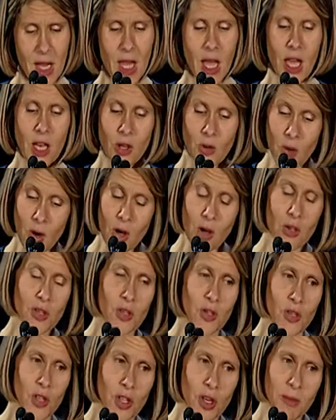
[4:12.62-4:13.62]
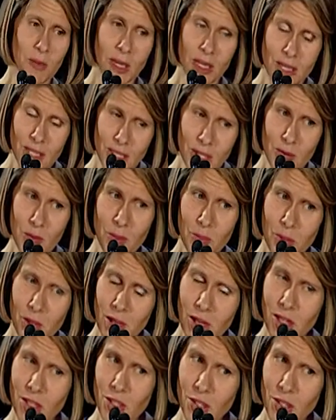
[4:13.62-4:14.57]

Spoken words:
And you also share my secret plot